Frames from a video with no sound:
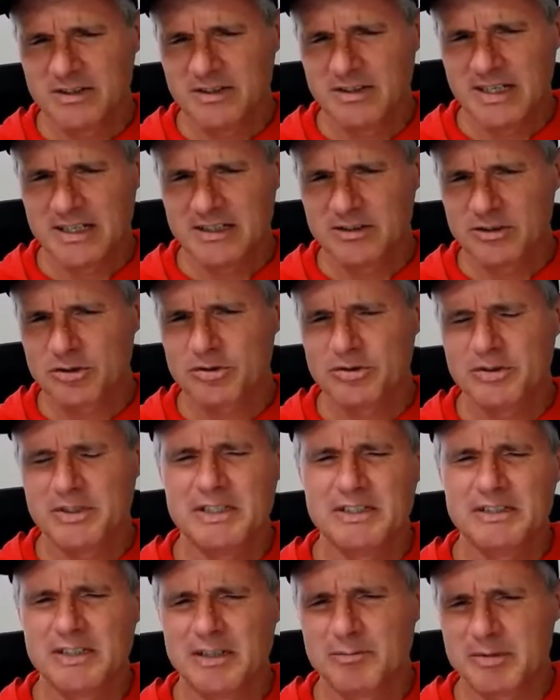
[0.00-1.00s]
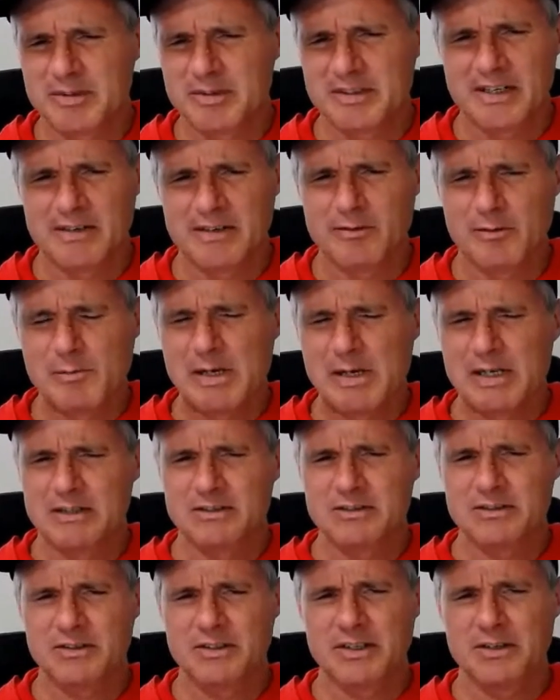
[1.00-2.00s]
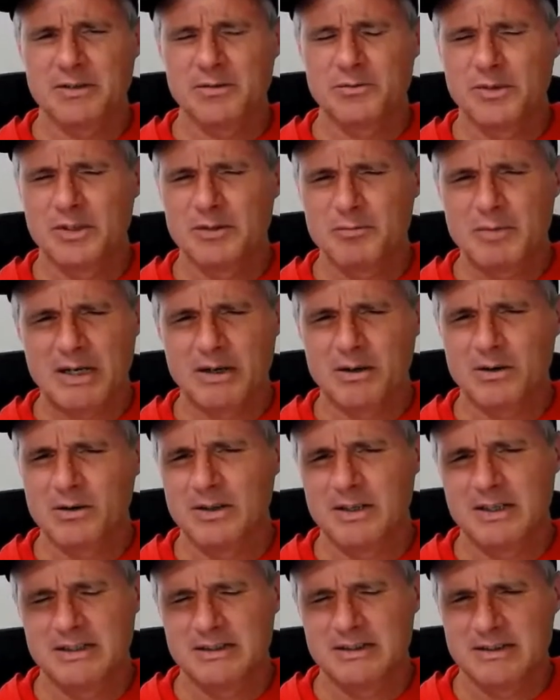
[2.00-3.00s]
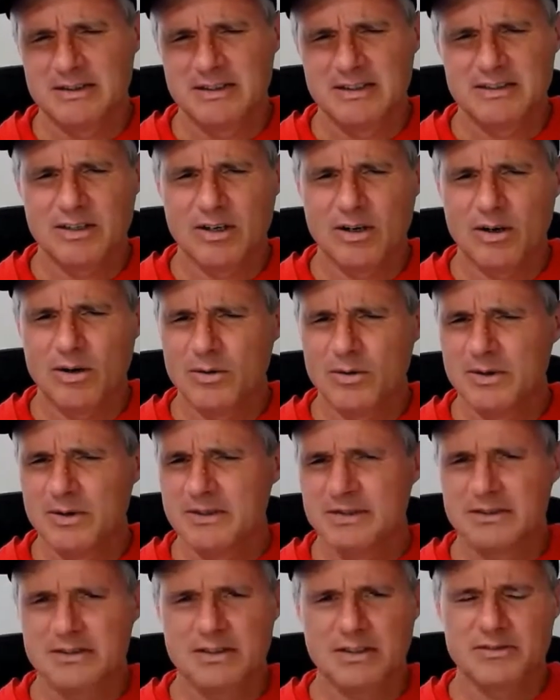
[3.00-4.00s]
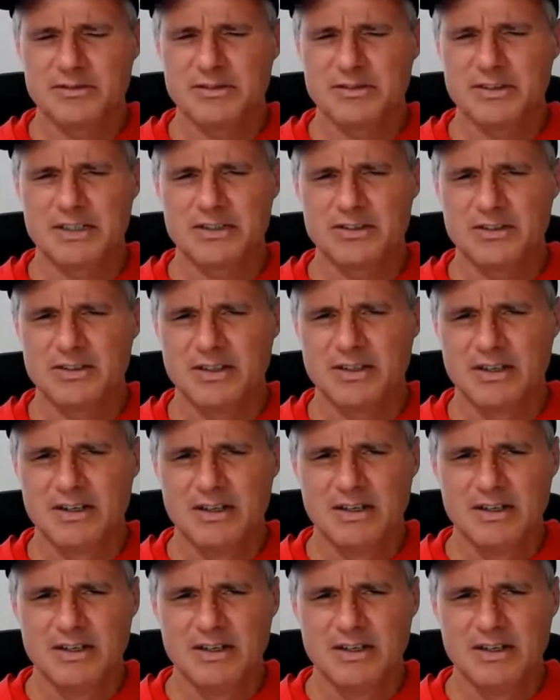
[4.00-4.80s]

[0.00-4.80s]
down trees up the side of a mountain so they can run power lines. It's always a tough section.